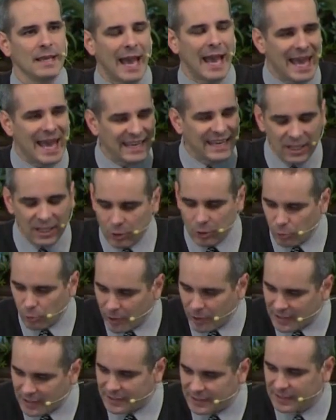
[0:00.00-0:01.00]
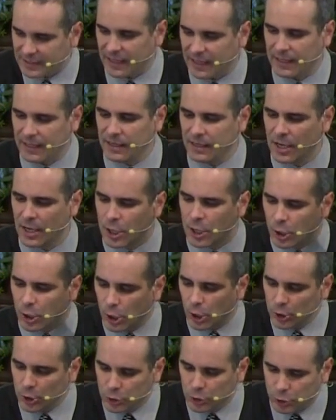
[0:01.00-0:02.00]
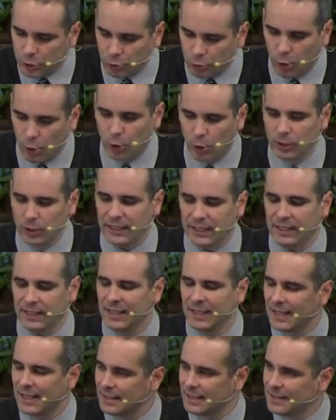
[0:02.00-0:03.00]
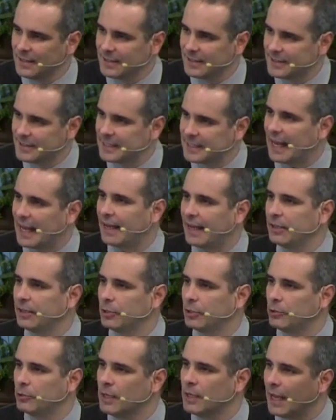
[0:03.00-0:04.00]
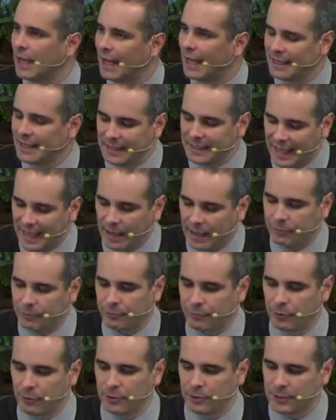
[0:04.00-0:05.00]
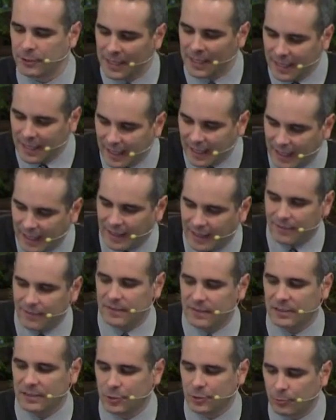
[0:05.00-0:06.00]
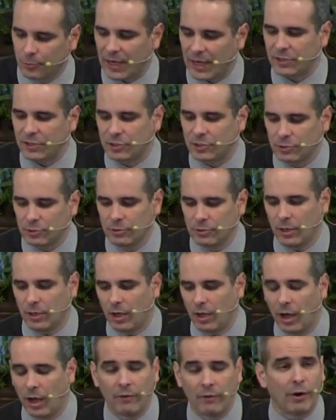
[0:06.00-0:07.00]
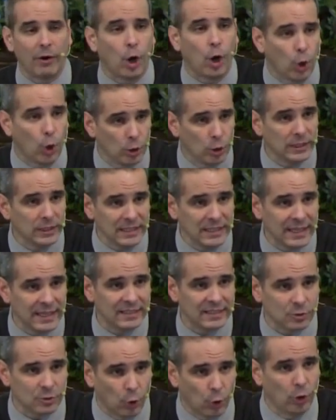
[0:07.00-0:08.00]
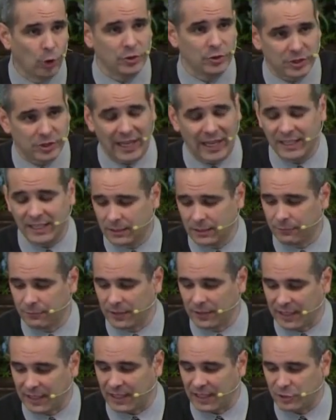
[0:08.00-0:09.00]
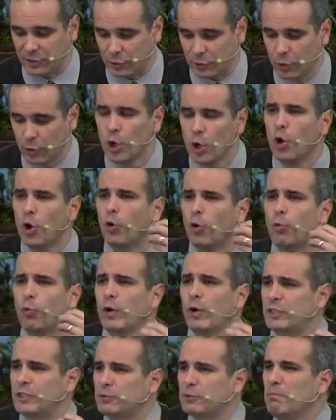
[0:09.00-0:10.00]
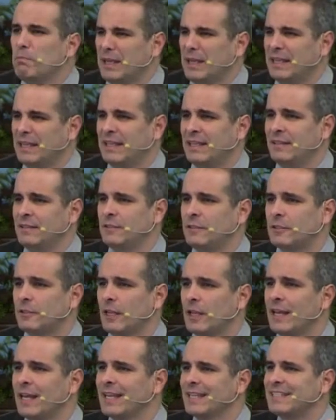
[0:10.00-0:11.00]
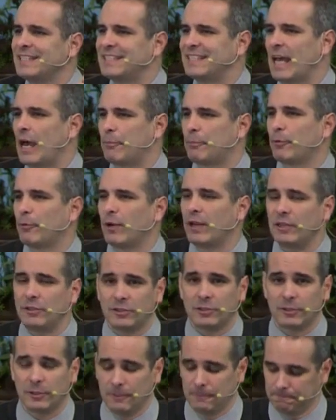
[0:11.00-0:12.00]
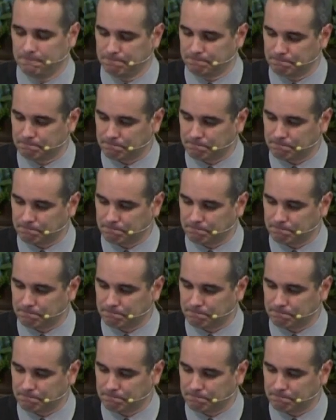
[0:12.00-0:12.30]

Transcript: An increasing controlling desire and effort in the direction of holiness or sanctification, which means separation